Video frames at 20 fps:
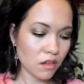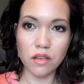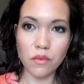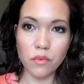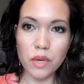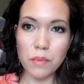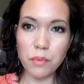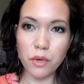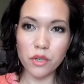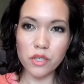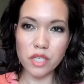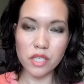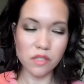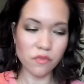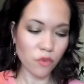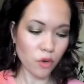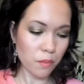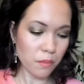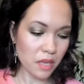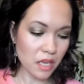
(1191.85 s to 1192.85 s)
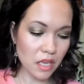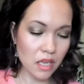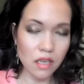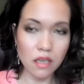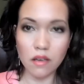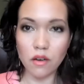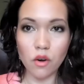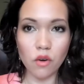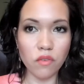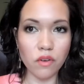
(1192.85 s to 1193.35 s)
repurchase for
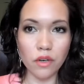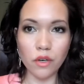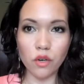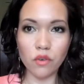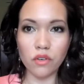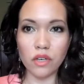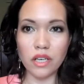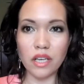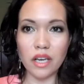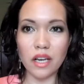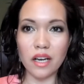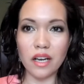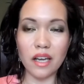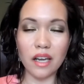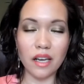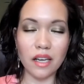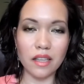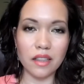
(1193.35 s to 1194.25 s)
me over and over again.